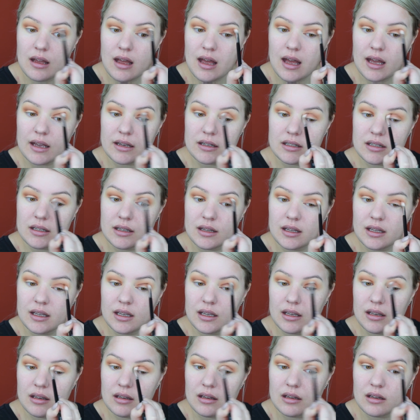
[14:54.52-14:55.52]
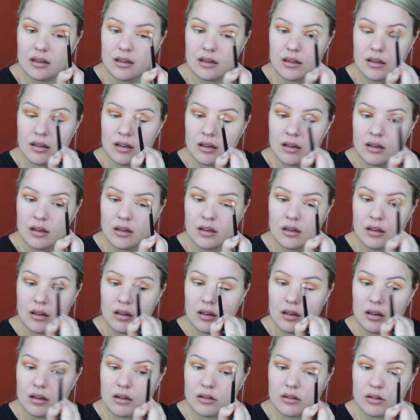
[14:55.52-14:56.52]
Actually,
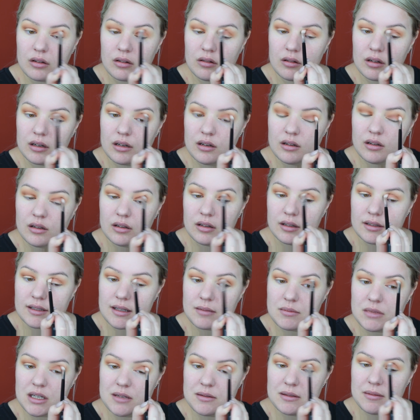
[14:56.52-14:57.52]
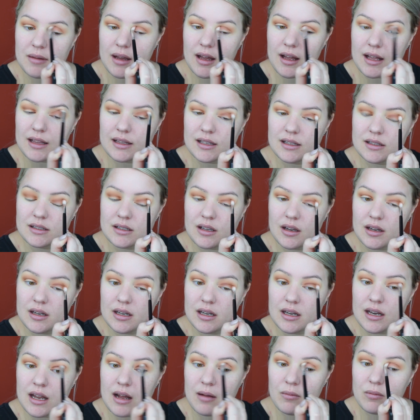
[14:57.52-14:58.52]
oh god, sometimes my eyelids go
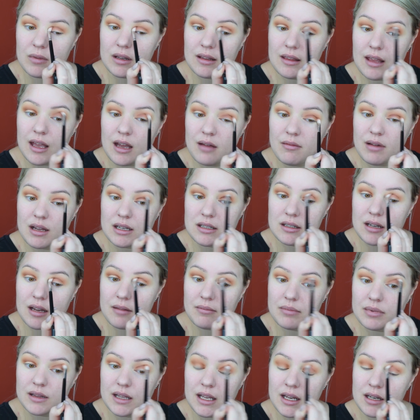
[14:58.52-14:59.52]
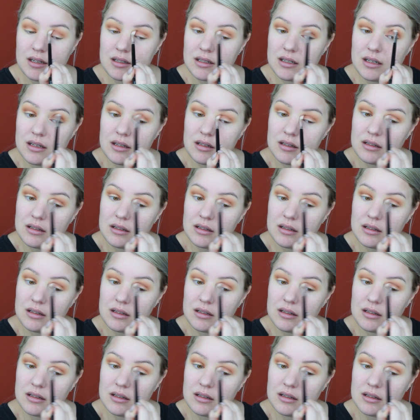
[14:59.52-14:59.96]
numb with how much I blend.